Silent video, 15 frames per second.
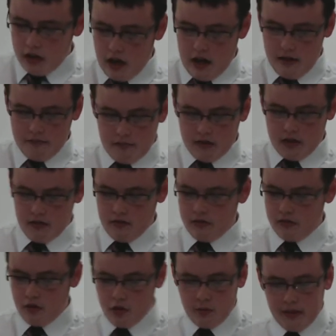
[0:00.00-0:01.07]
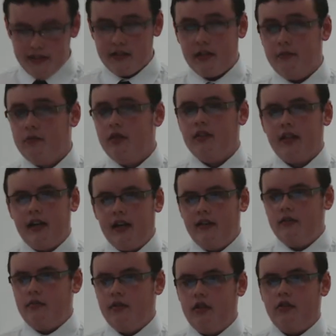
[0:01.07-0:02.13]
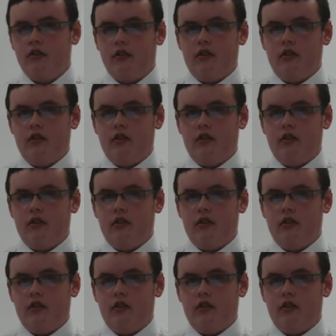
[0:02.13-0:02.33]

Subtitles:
and always communicate to each